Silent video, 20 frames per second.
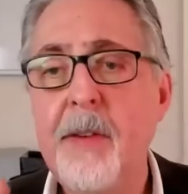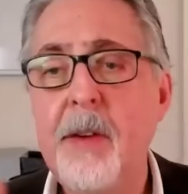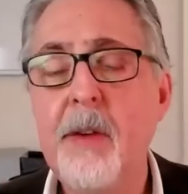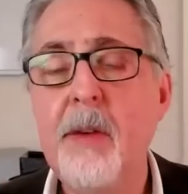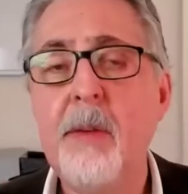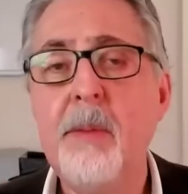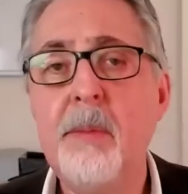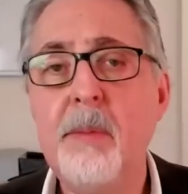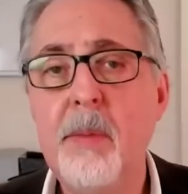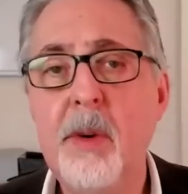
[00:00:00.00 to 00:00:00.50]

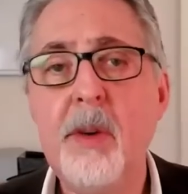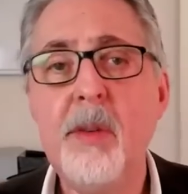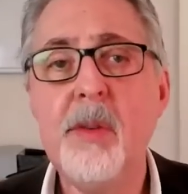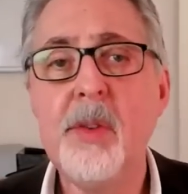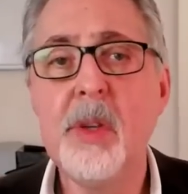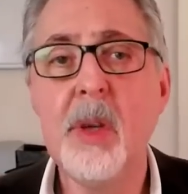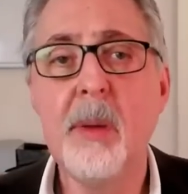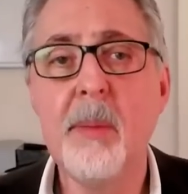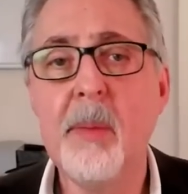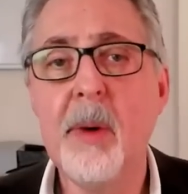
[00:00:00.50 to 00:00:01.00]
you move
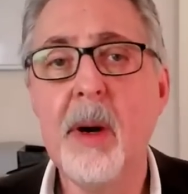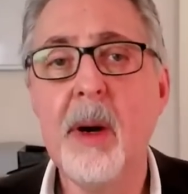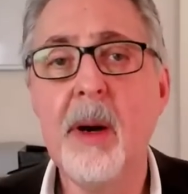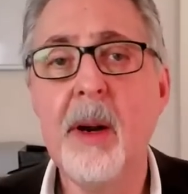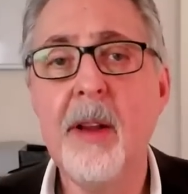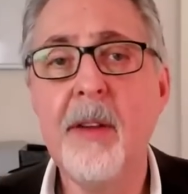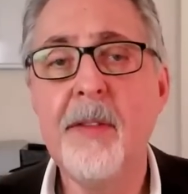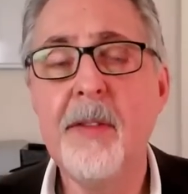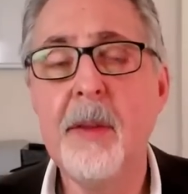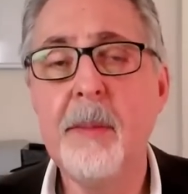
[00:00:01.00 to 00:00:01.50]
somewhere,
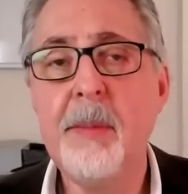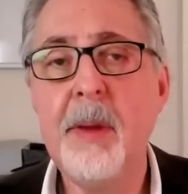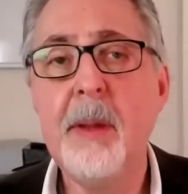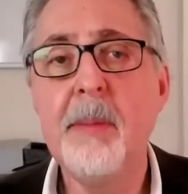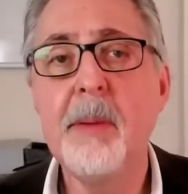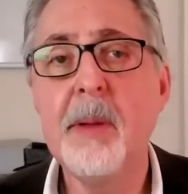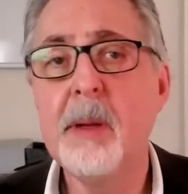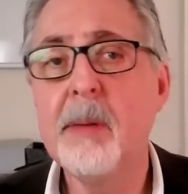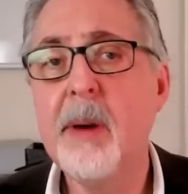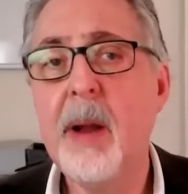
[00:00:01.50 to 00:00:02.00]
if the
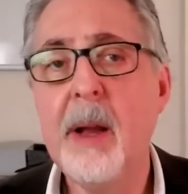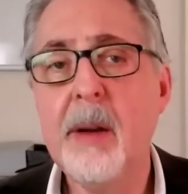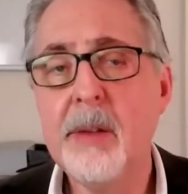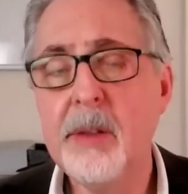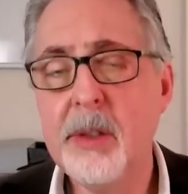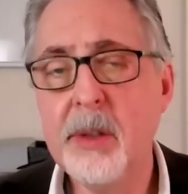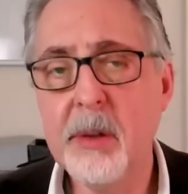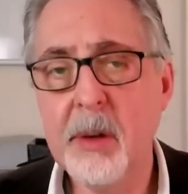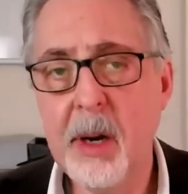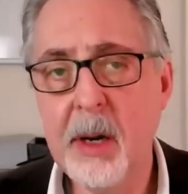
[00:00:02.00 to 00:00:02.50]
people
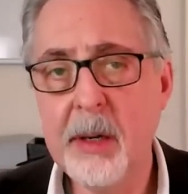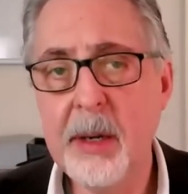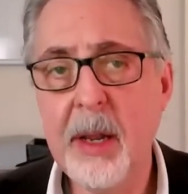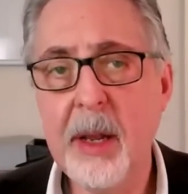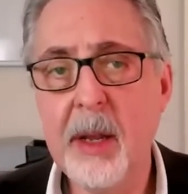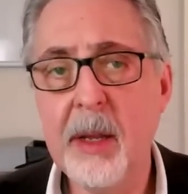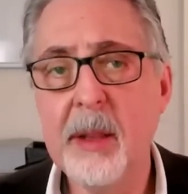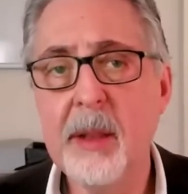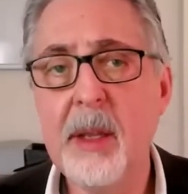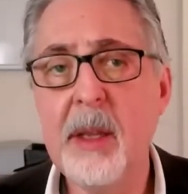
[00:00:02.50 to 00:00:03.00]
around you are
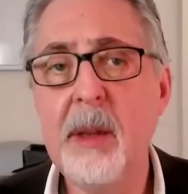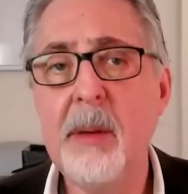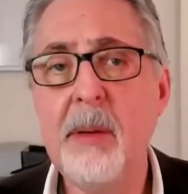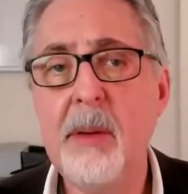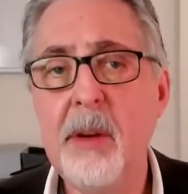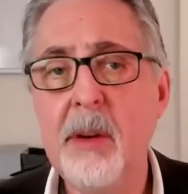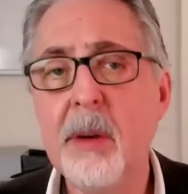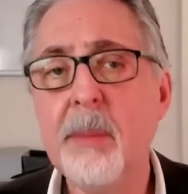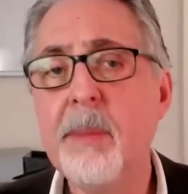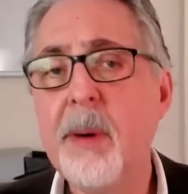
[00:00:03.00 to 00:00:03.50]
unhealthy,
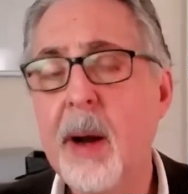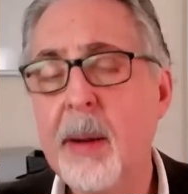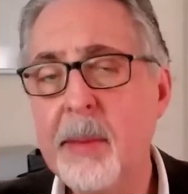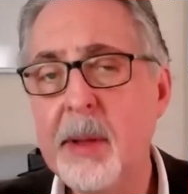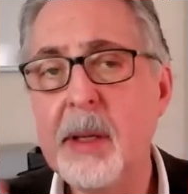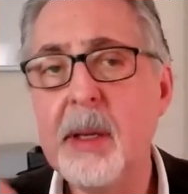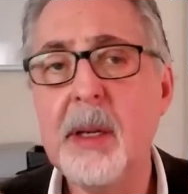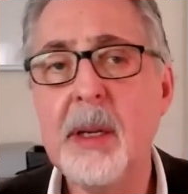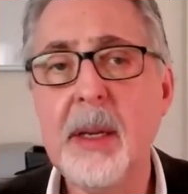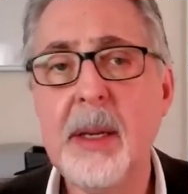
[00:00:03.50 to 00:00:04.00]
you're
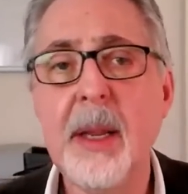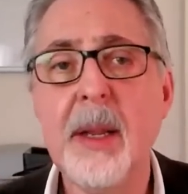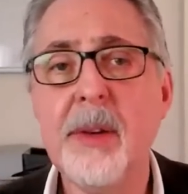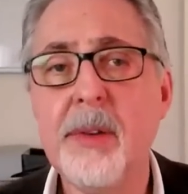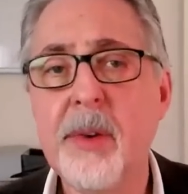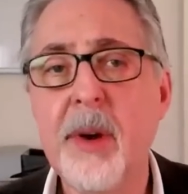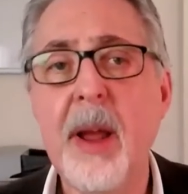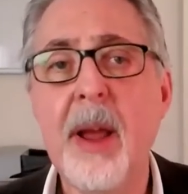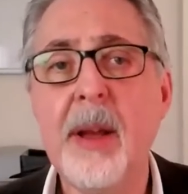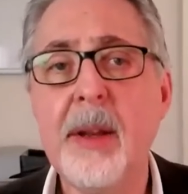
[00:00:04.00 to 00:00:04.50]
probably going to get
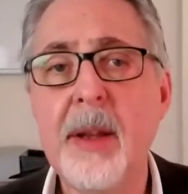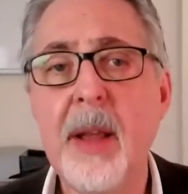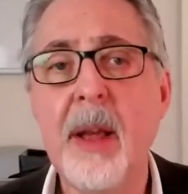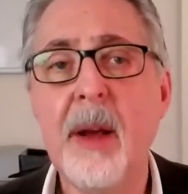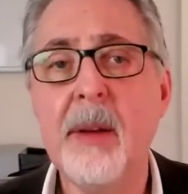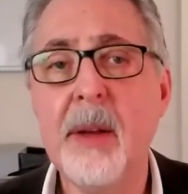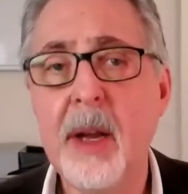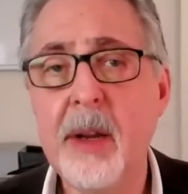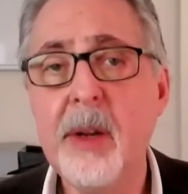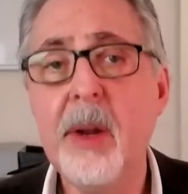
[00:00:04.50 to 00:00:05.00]
dragged
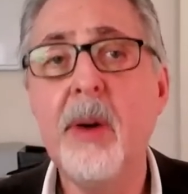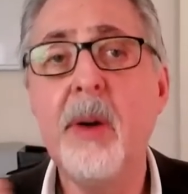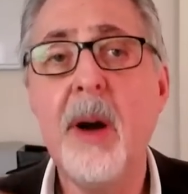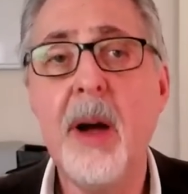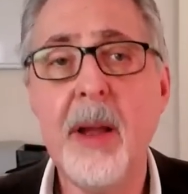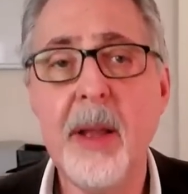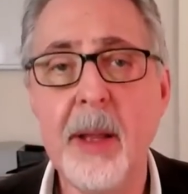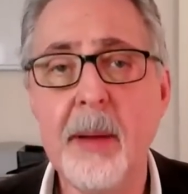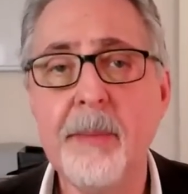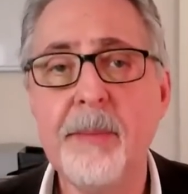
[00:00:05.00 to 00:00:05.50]
down. I know
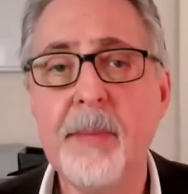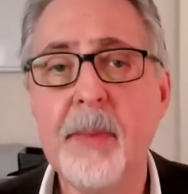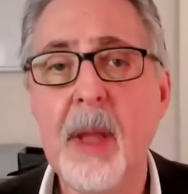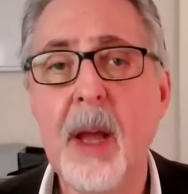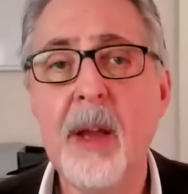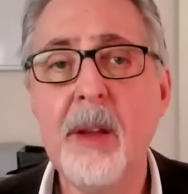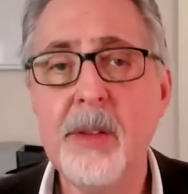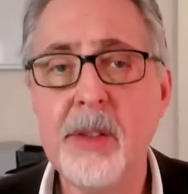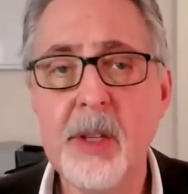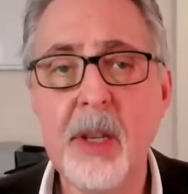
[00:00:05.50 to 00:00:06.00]
I am.
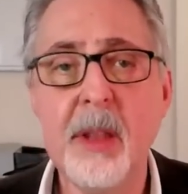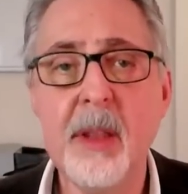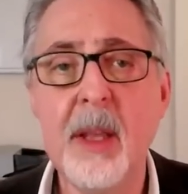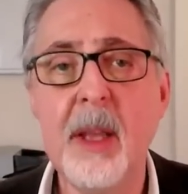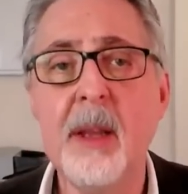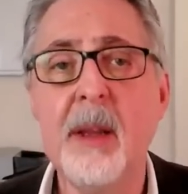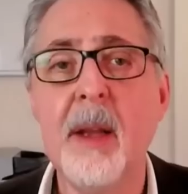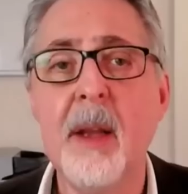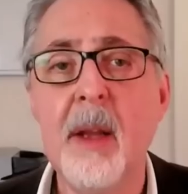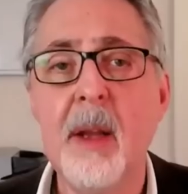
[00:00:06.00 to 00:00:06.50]
I used to
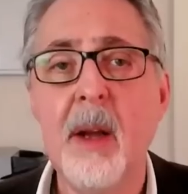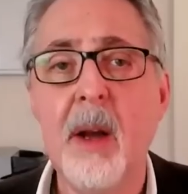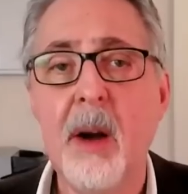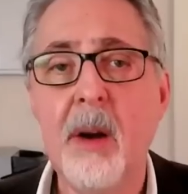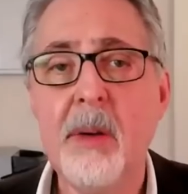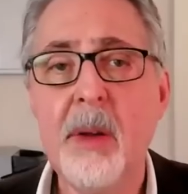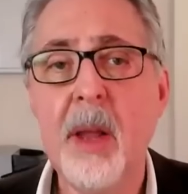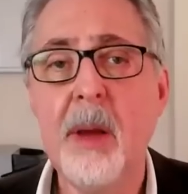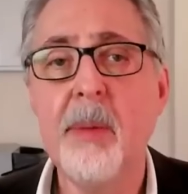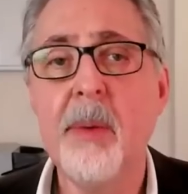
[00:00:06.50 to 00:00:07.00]
think,
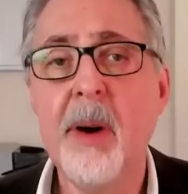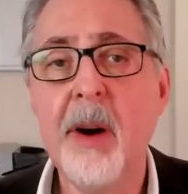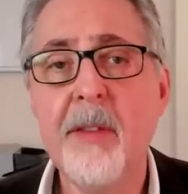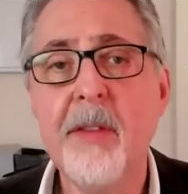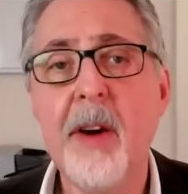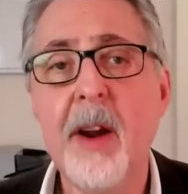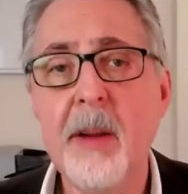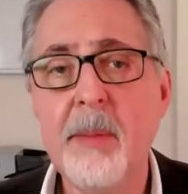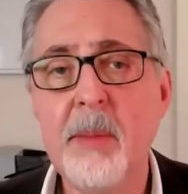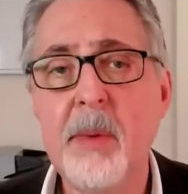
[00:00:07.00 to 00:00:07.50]
okay,
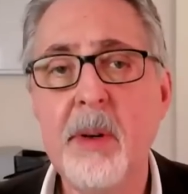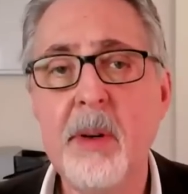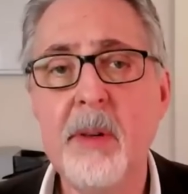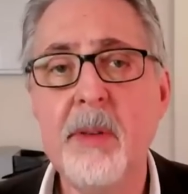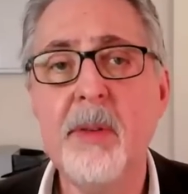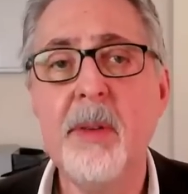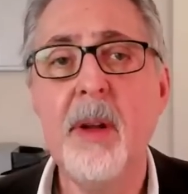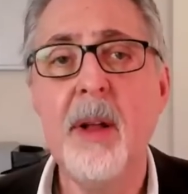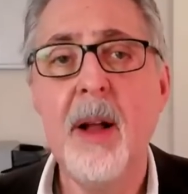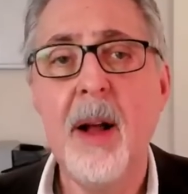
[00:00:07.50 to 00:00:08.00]
wherever I
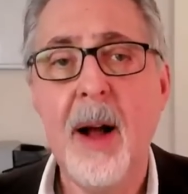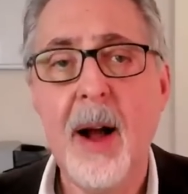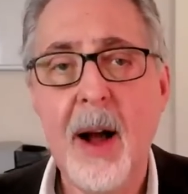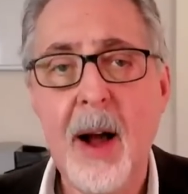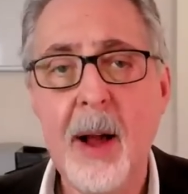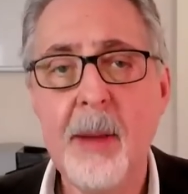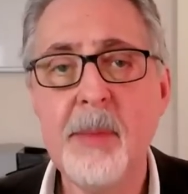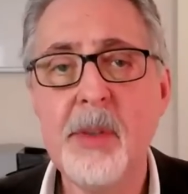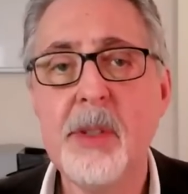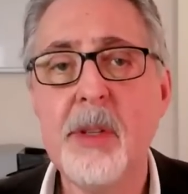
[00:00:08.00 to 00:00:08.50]
move,
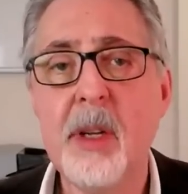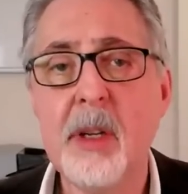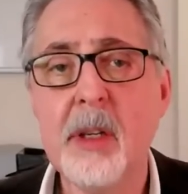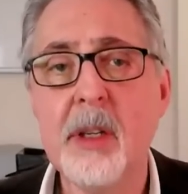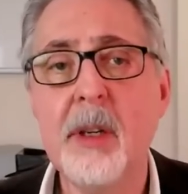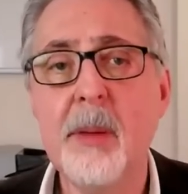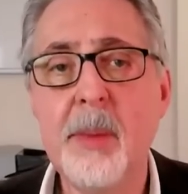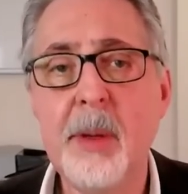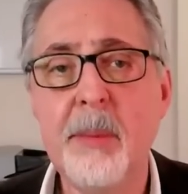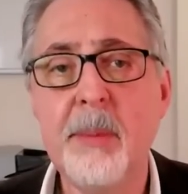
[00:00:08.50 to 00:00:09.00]
I'm still going
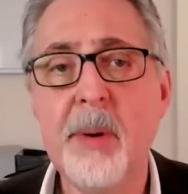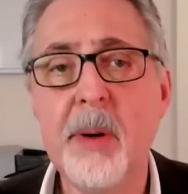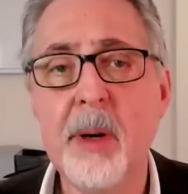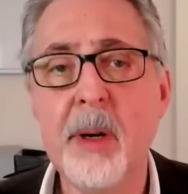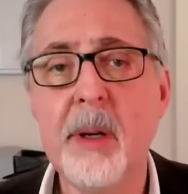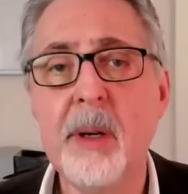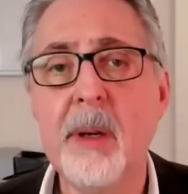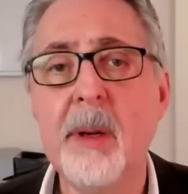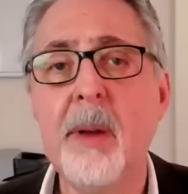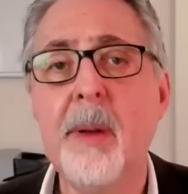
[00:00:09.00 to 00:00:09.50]
to be Bert.